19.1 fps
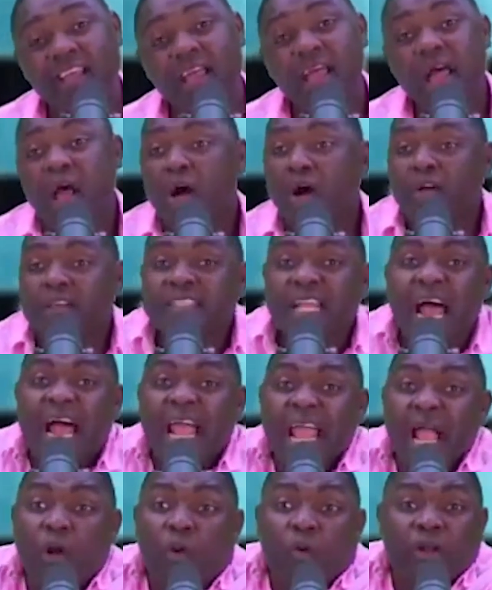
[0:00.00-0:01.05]
Or
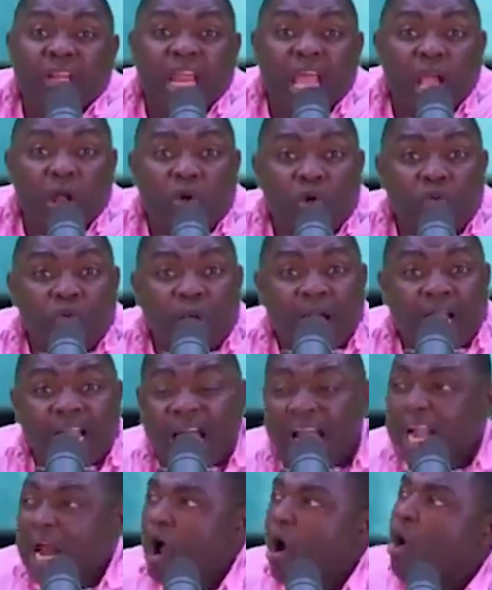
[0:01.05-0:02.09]
say could
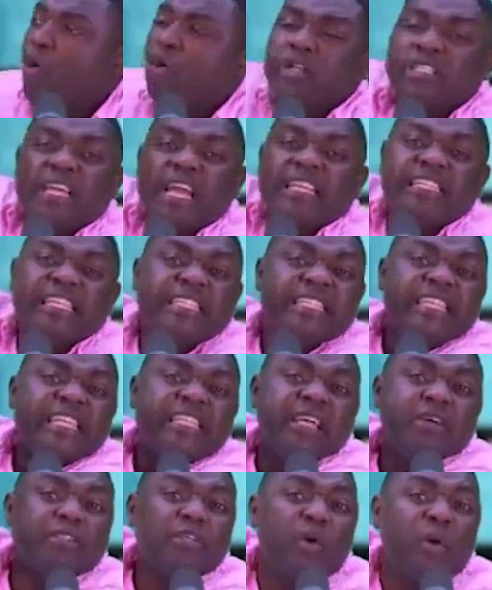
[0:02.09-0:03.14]
Ghana or could change
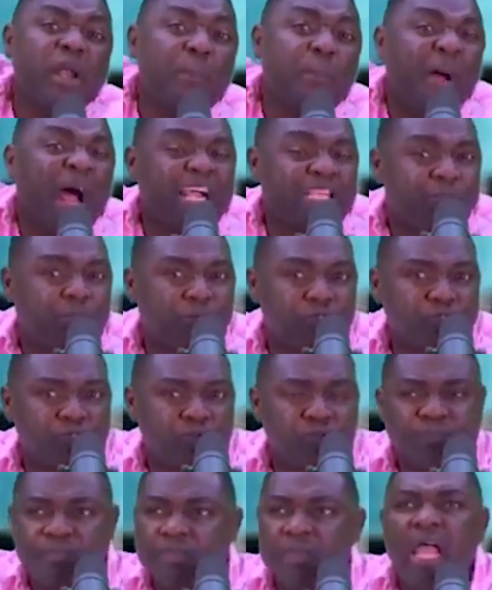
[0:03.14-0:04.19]
details on the passport
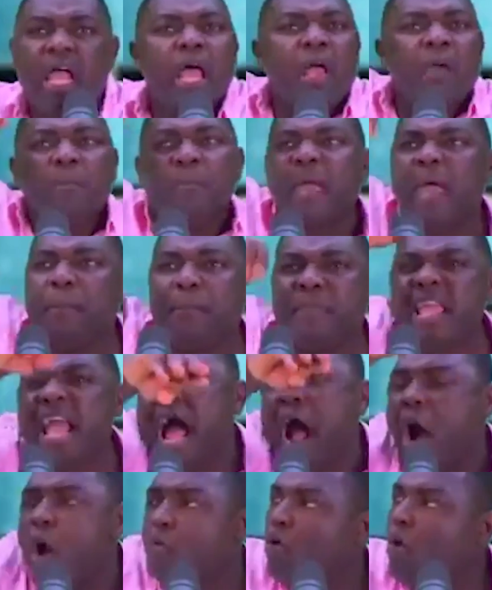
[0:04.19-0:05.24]
so. Baby
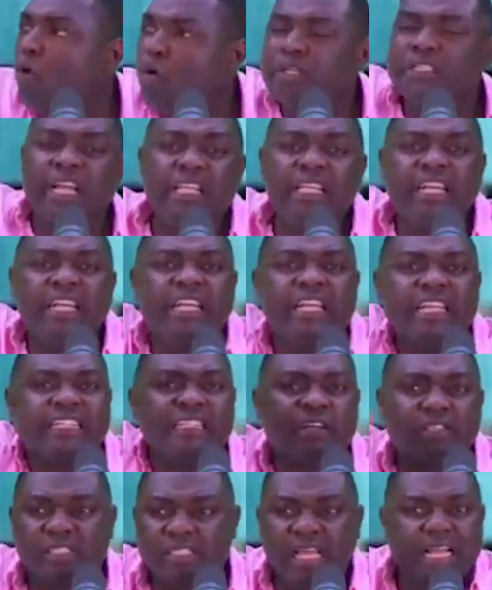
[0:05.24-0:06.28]
or coco changing the
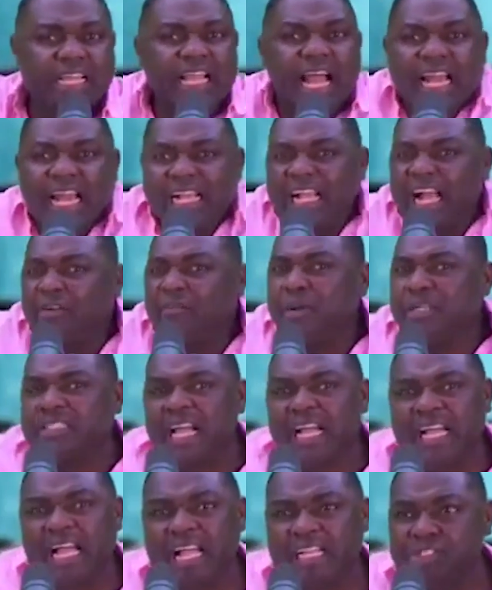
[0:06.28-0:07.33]
details in the Ghana government
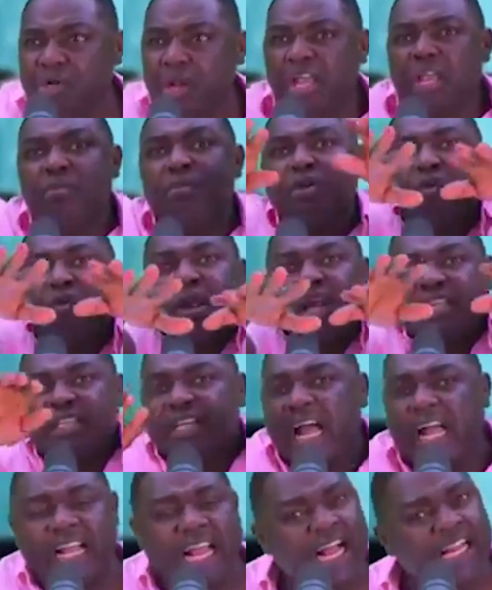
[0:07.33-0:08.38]
and country, immigration
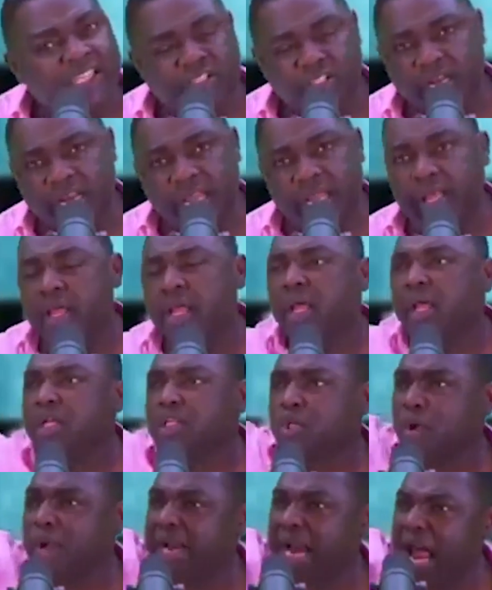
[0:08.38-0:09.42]
and country,
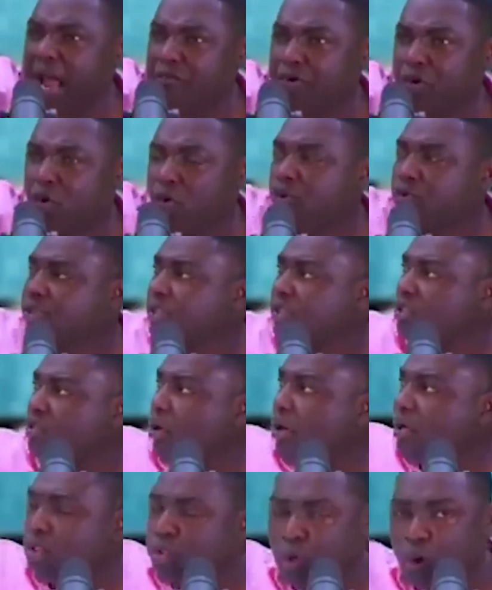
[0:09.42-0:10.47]
so in Ivory Coast, so
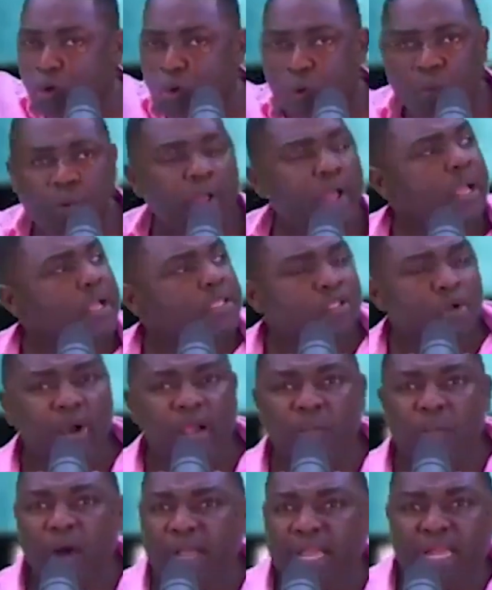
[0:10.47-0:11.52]
in Togo, so
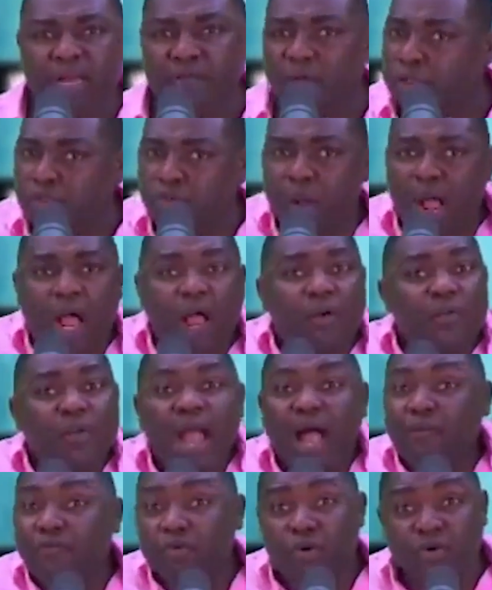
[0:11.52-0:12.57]
in Burkina Faso, we
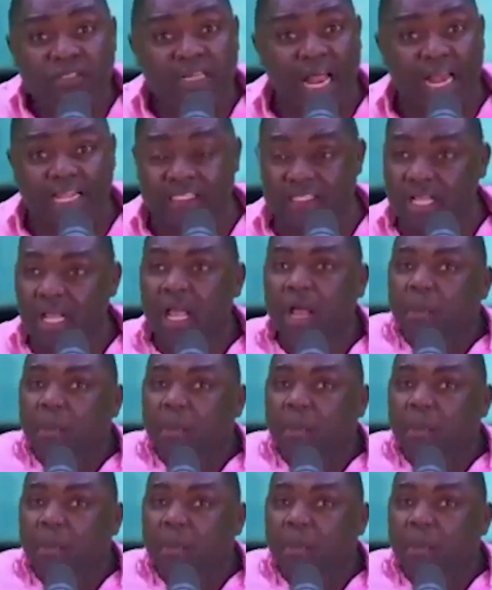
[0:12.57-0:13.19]
have no knowledge.